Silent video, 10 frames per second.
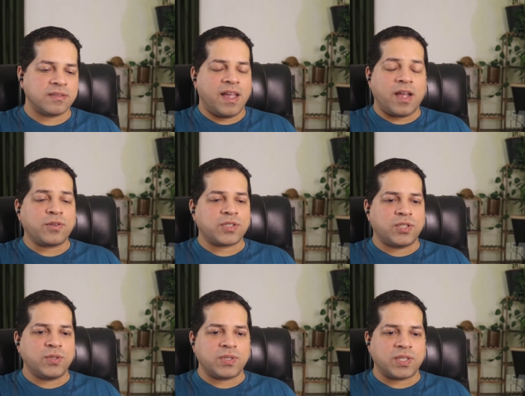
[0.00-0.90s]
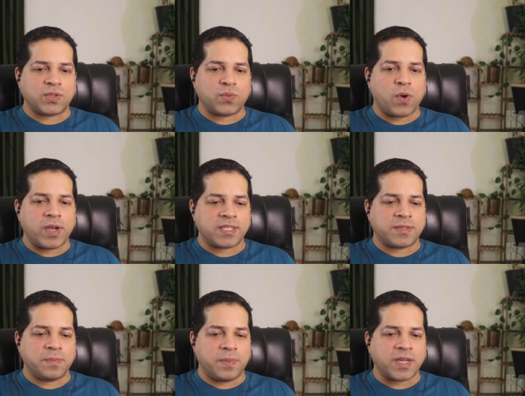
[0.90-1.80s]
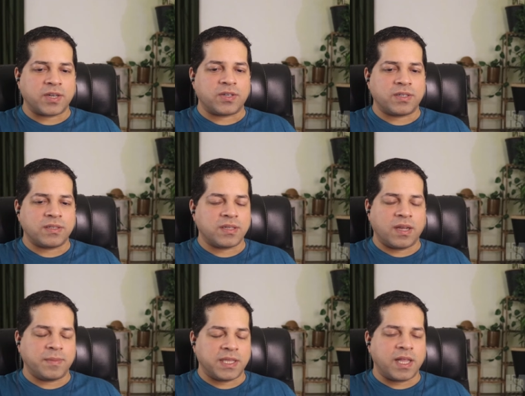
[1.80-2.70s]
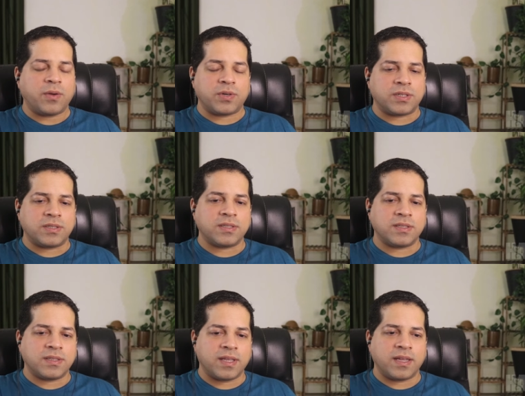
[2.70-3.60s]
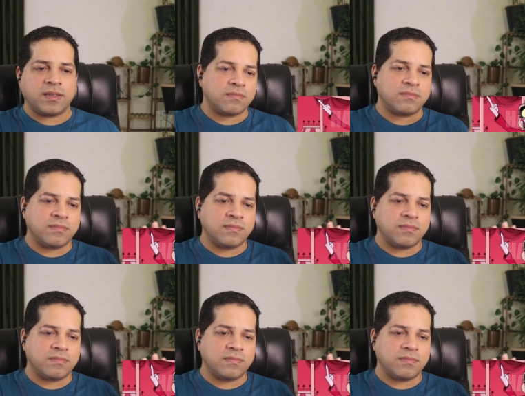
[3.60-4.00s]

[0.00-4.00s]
How is Susan's voice bigger, I mean louder, than...